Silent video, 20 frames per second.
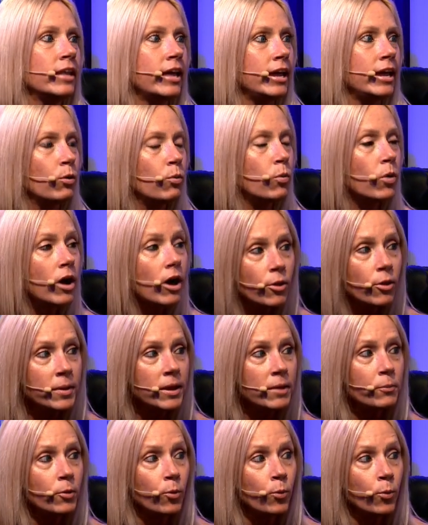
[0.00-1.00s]
like what other
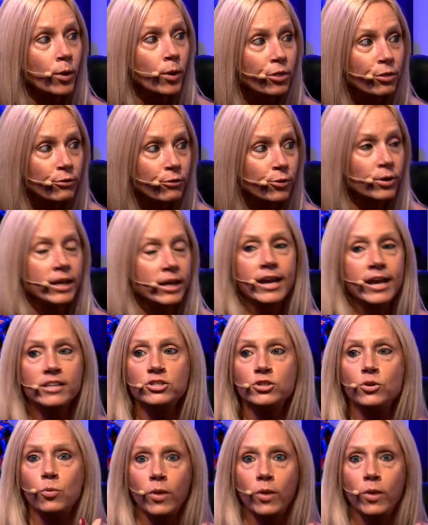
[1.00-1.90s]
people went through to get to